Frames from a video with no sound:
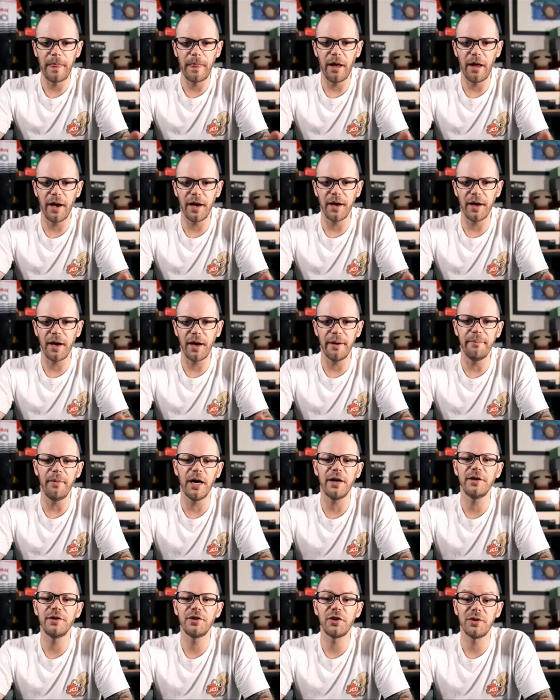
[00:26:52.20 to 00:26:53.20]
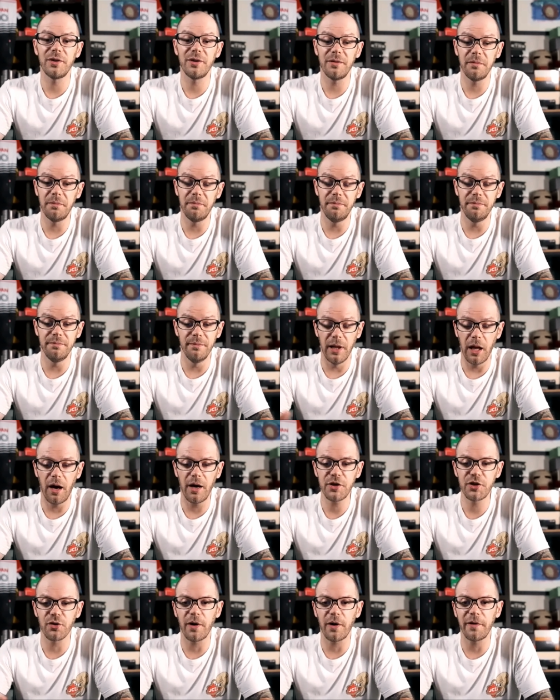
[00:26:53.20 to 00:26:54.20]
a, a, much
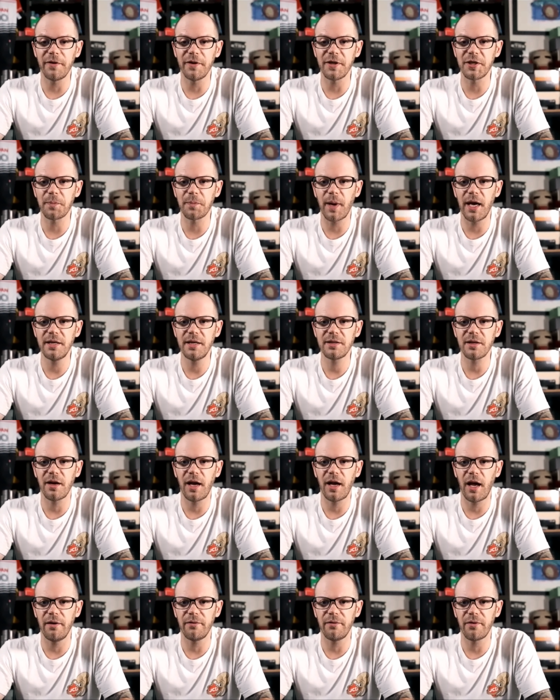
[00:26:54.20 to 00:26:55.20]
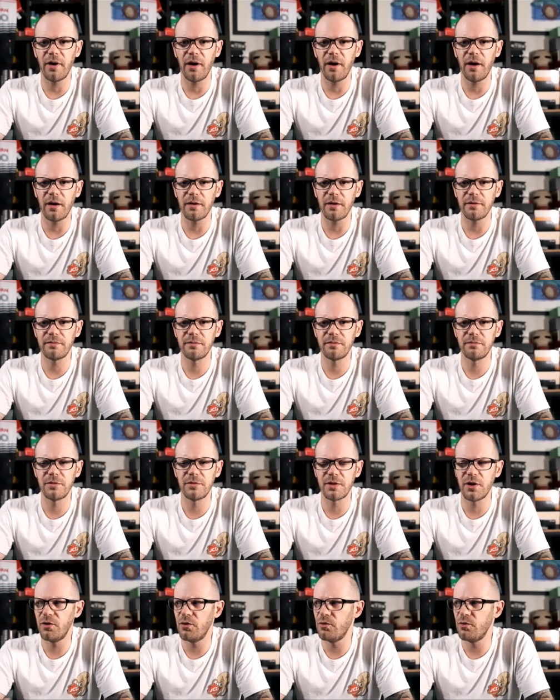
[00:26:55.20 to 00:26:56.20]
larger office space. I have uh,
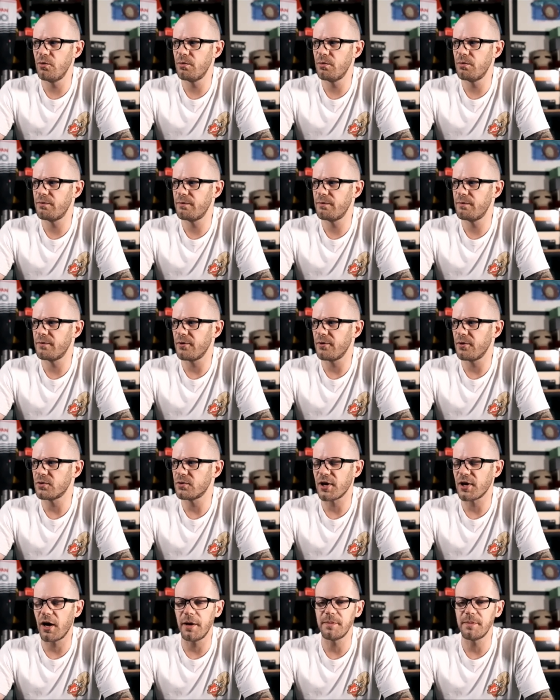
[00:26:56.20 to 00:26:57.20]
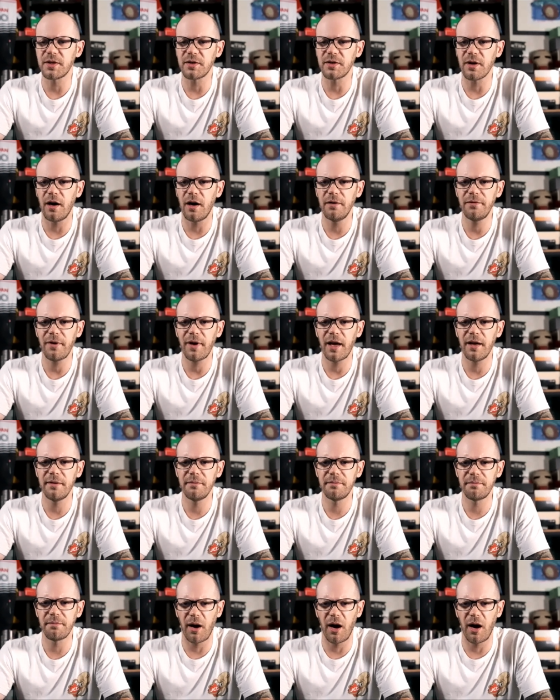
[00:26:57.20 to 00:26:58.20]
two full-time staff
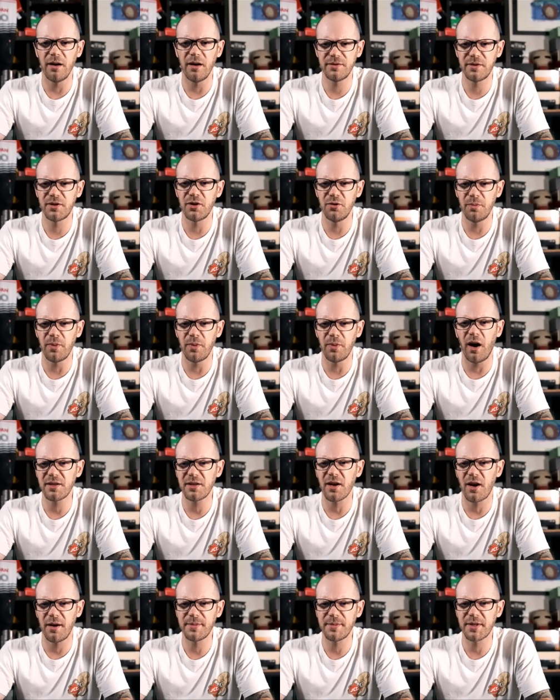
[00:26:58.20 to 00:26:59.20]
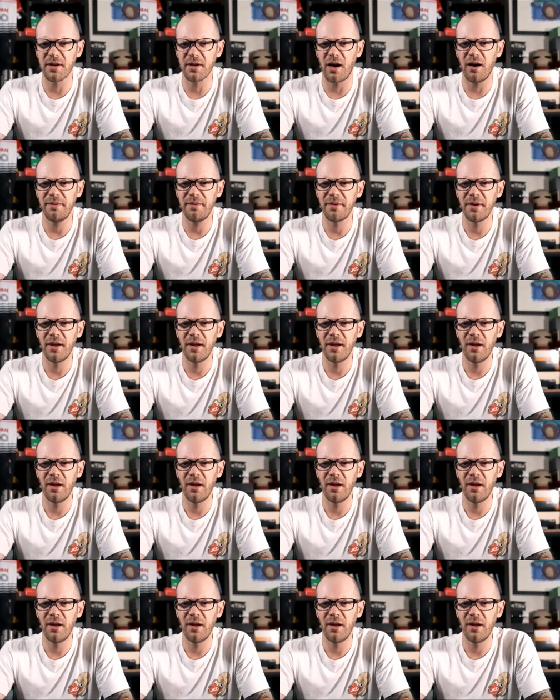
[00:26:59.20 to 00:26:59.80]
and part two part-time staff.